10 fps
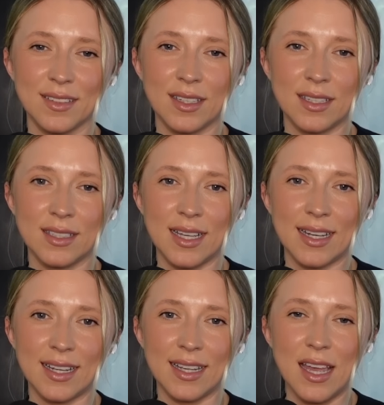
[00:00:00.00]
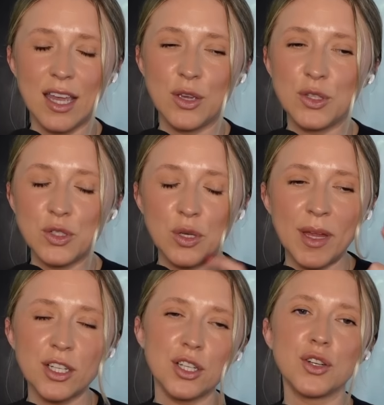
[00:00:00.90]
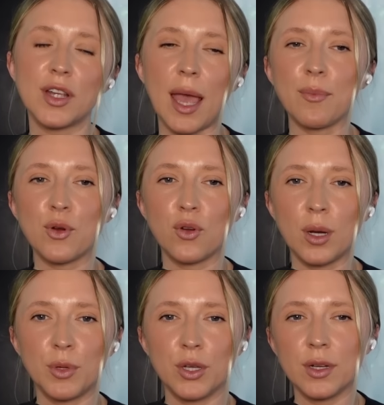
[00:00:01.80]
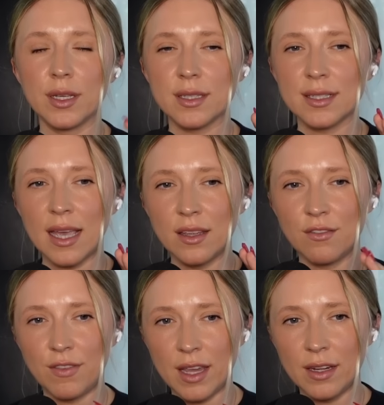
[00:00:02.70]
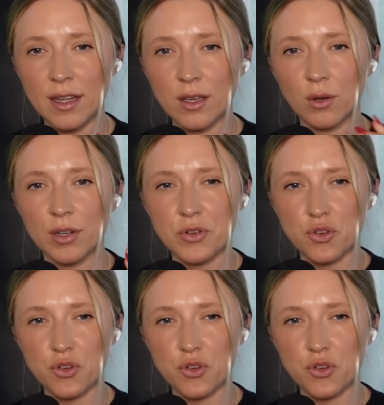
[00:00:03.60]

Exactly. You you mentioned you're a Capricorn. I'm curious, is that in Vedic or in